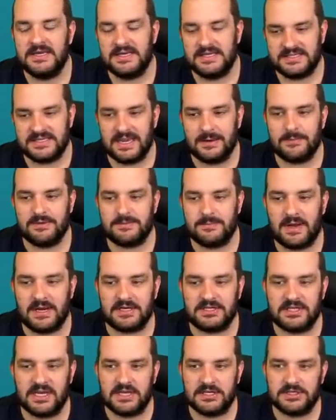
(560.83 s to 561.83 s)
Same as
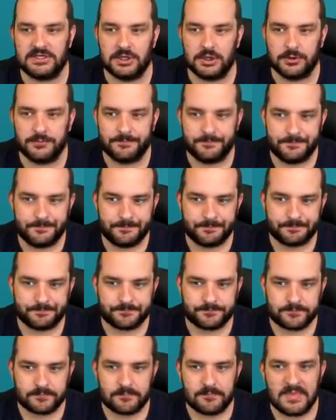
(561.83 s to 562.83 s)
match day two.
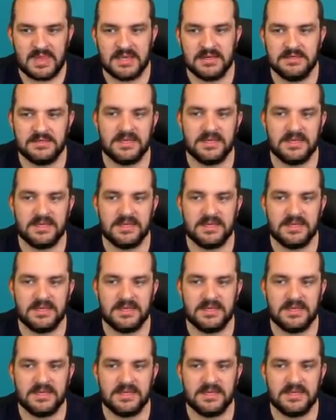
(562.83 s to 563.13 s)
So